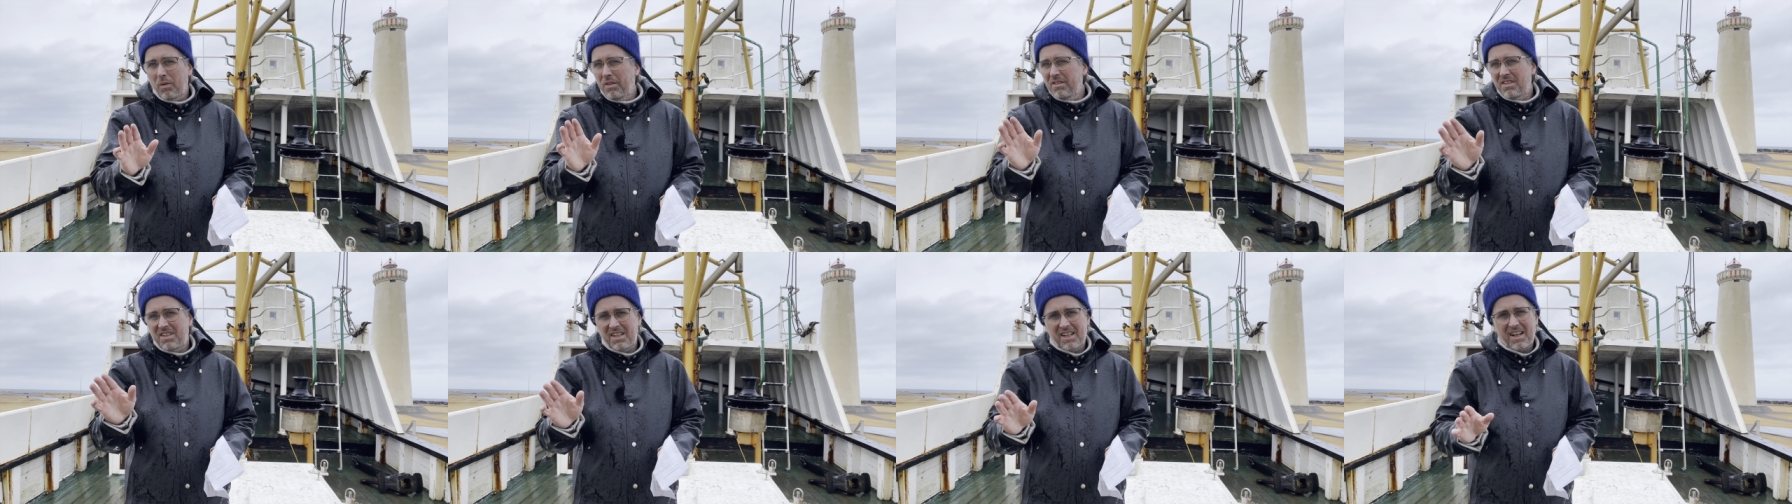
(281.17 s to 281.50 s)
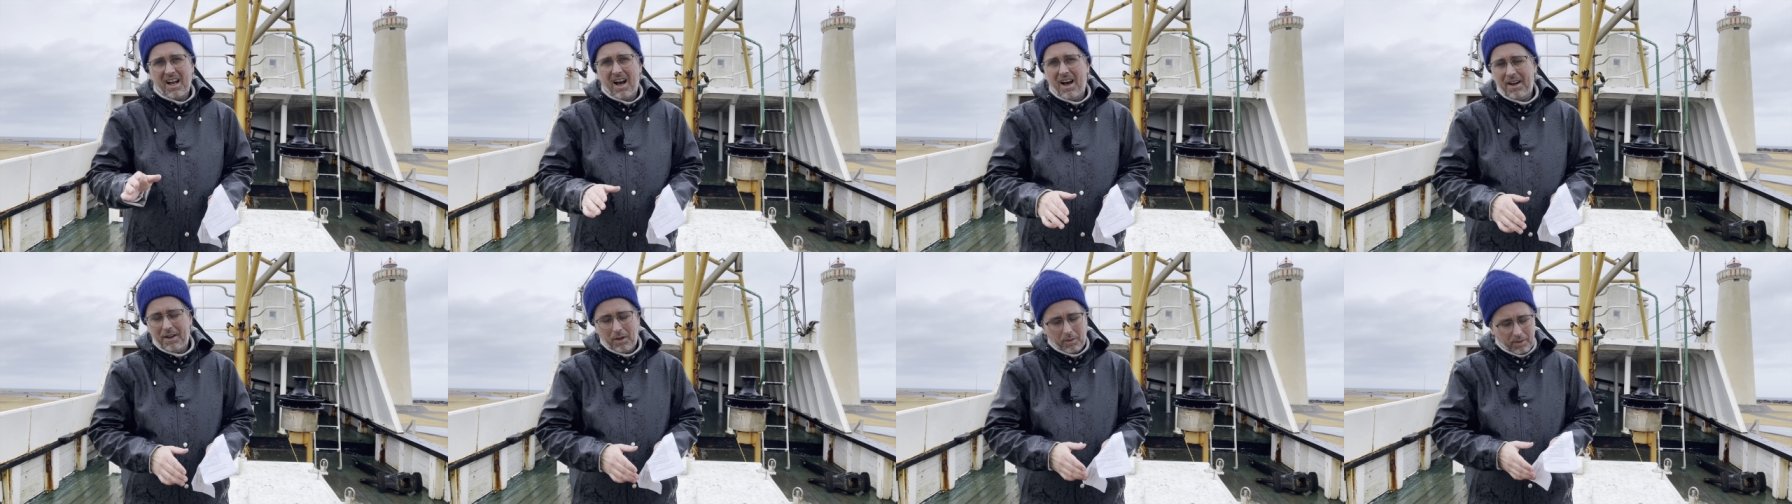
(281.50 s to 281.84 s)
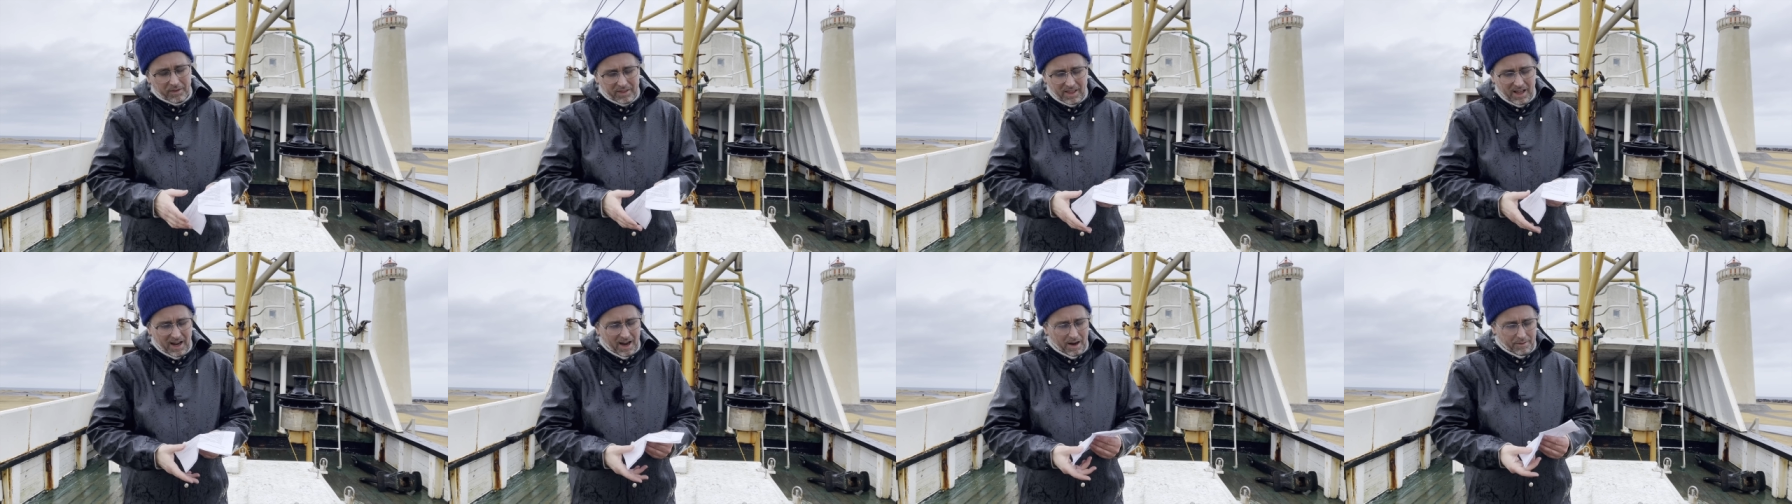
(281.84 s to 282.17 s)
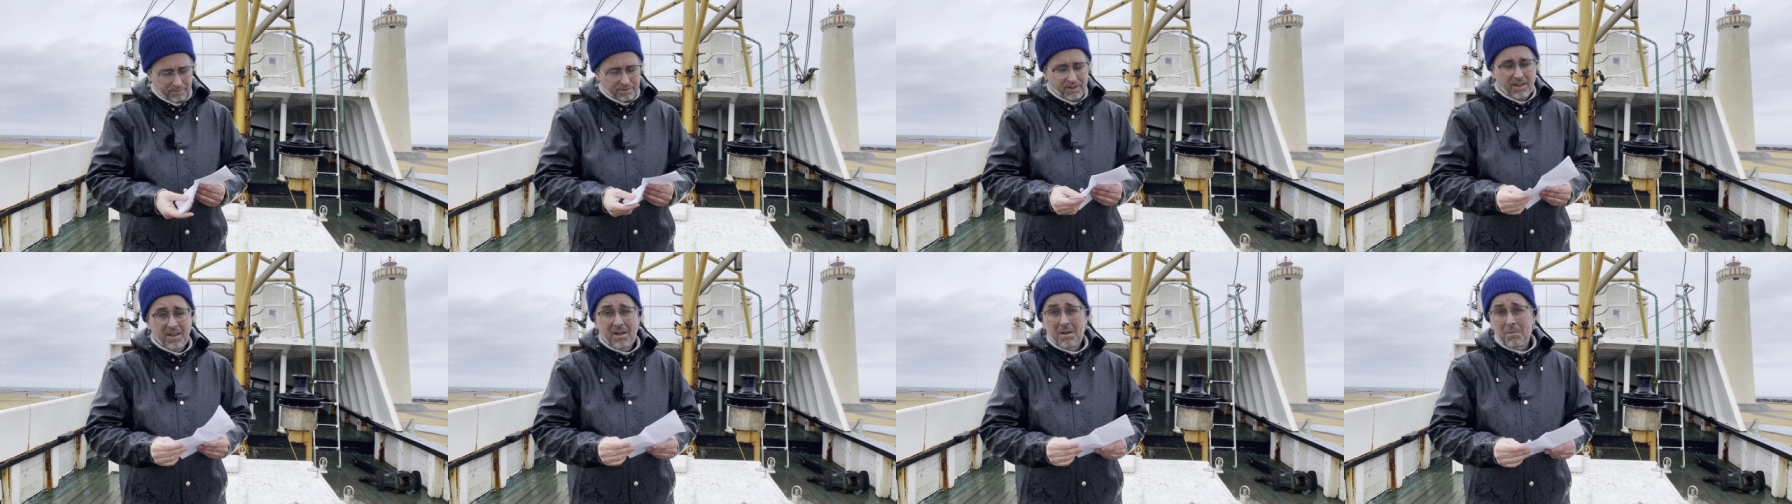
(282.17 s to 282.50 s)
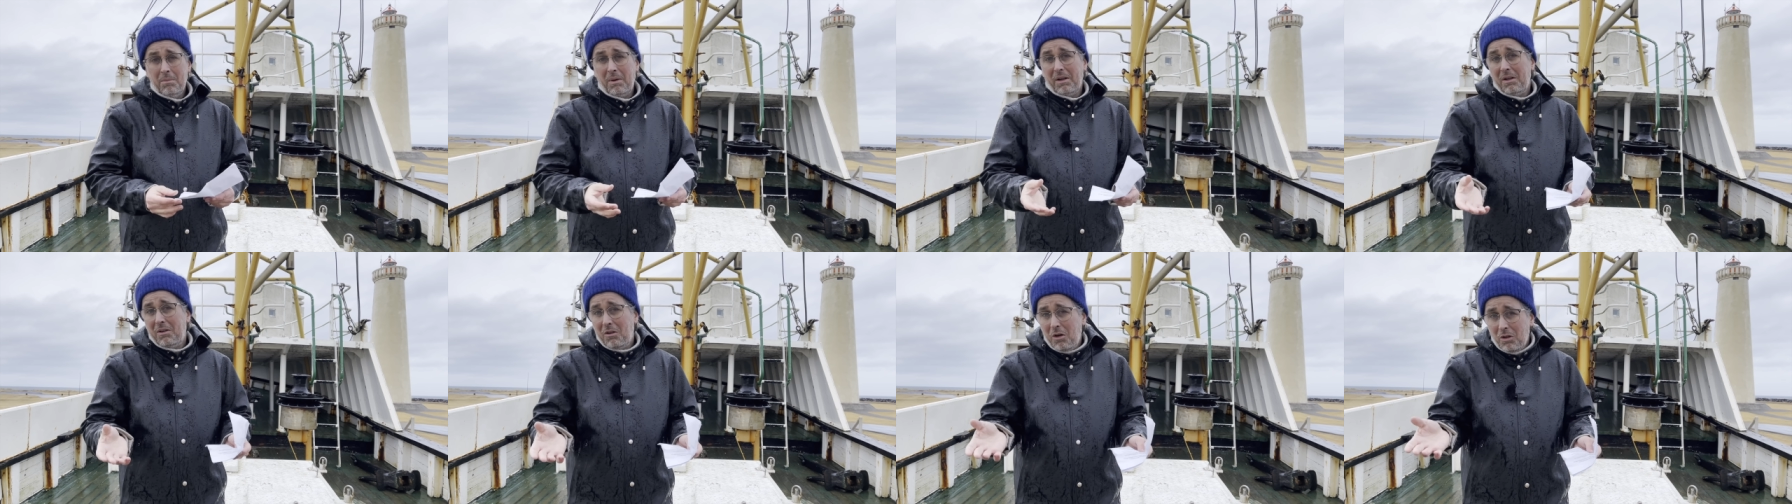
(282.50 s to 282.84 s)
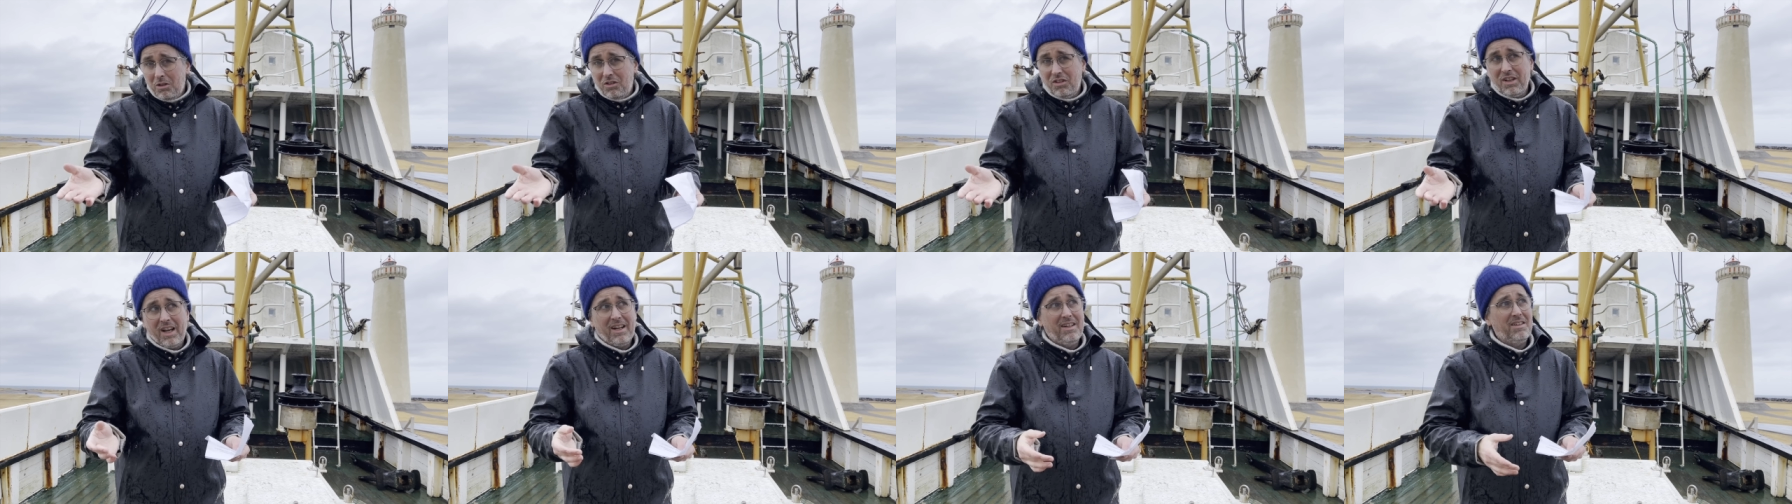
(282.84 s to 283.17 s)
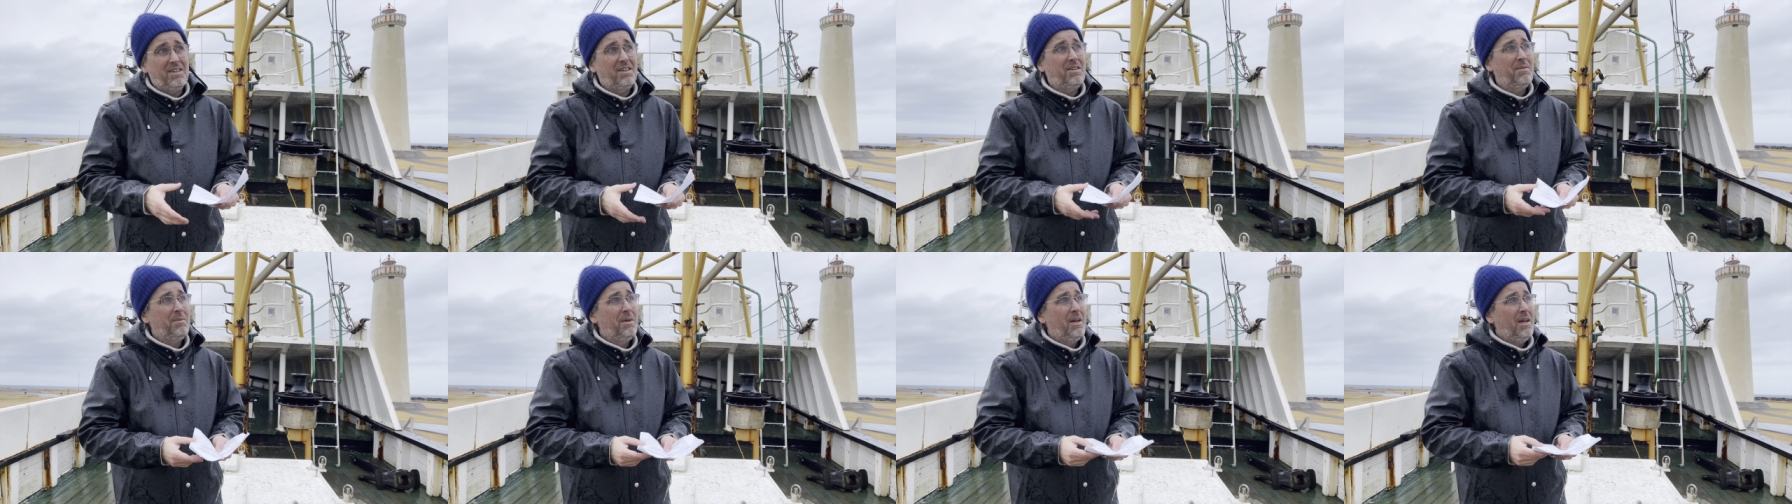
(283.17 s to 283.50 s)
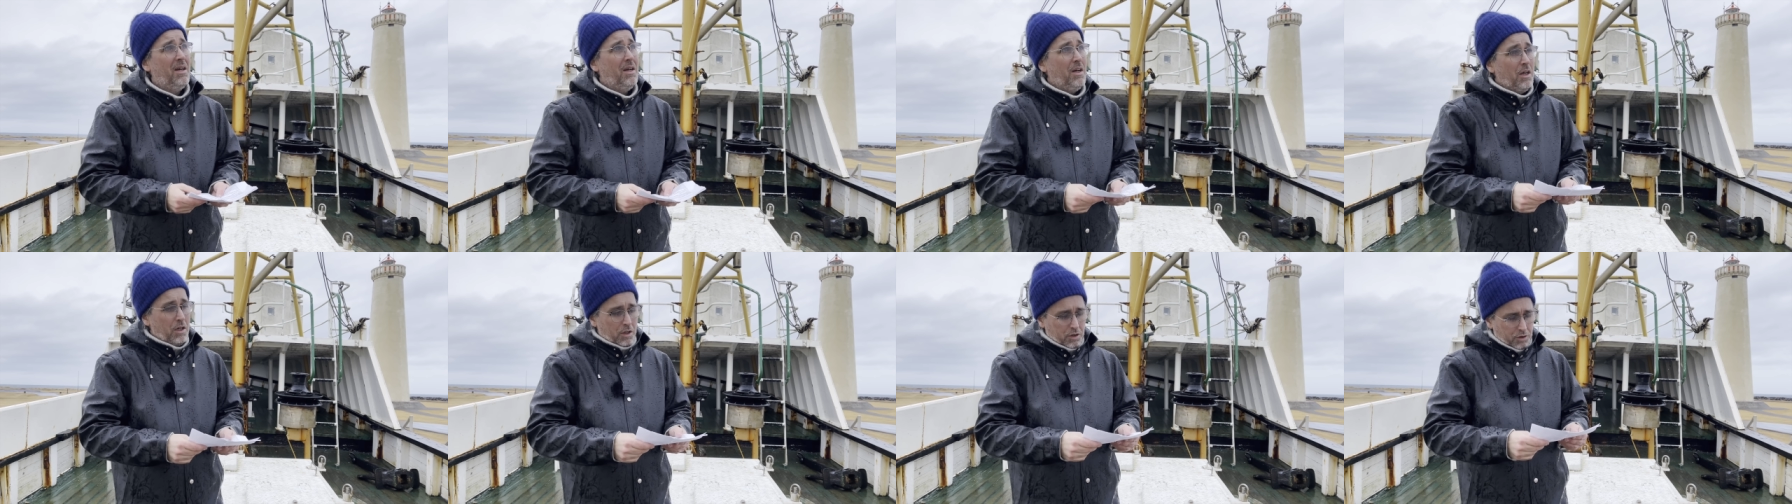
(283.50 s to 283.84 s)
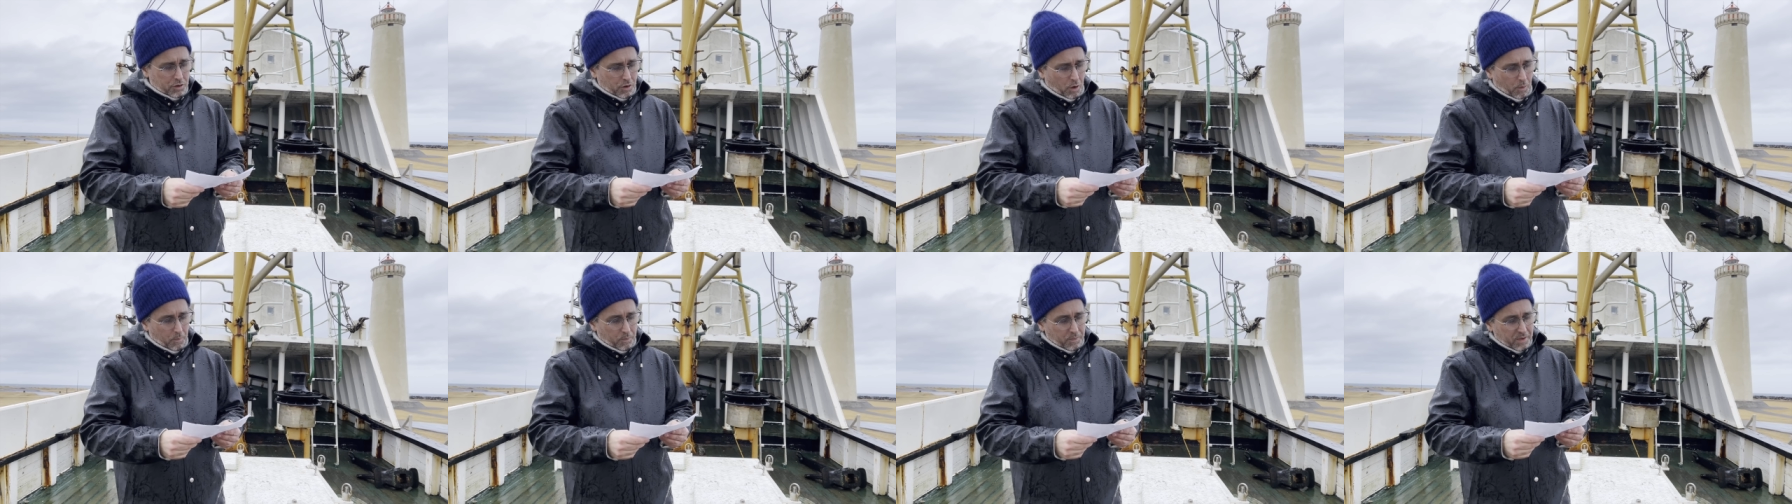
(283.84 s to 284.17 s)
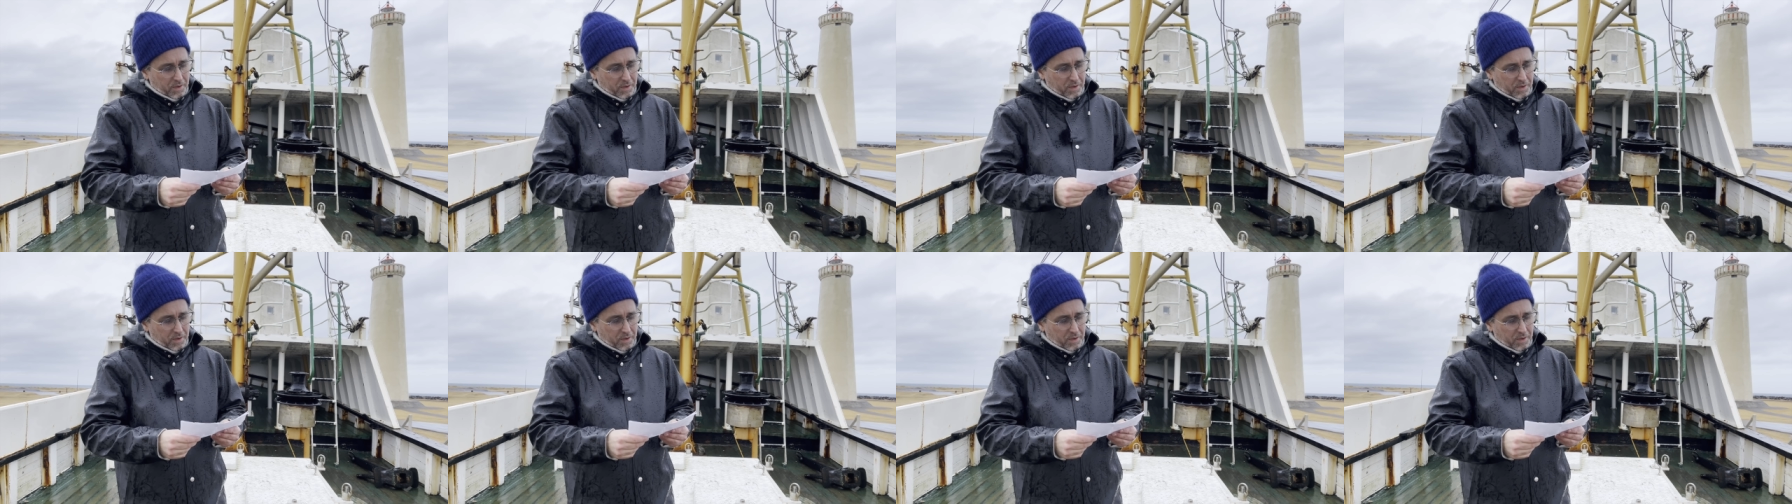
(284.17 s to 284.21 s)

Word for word: the scenario that they have. But it could change. So,